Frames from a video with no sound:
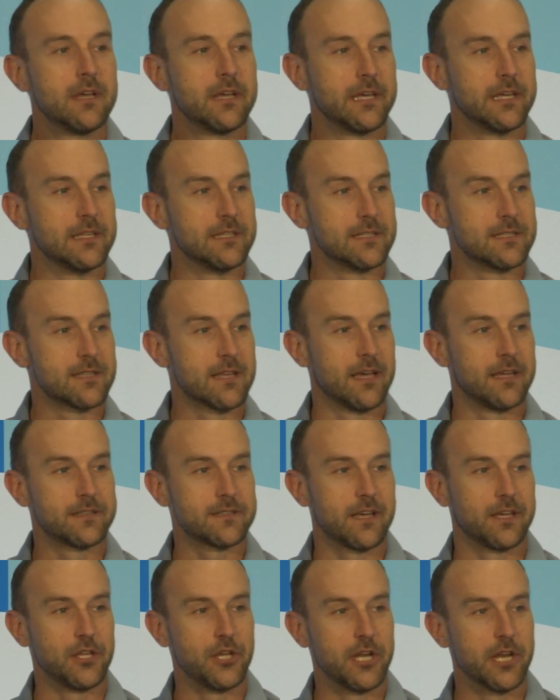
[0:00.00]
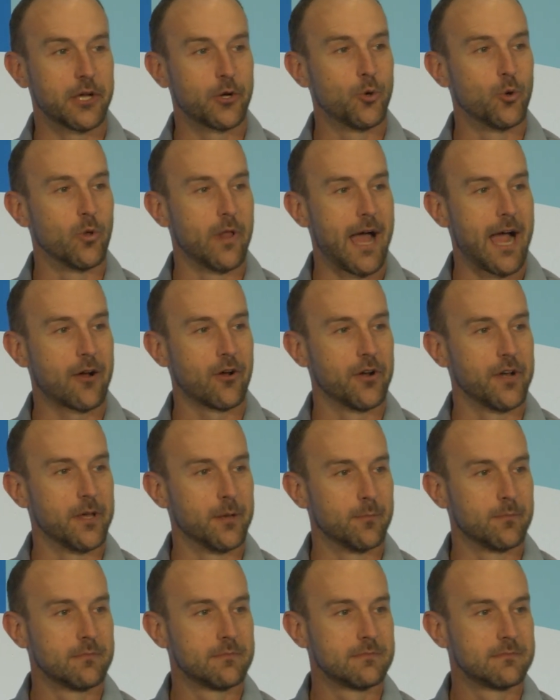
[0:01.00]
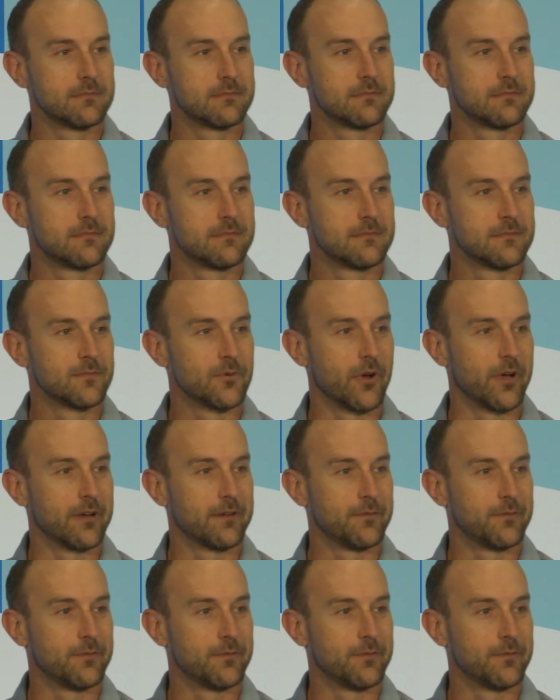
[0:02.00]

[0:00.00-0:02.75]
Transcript: is that uh, you need a cool acronym right?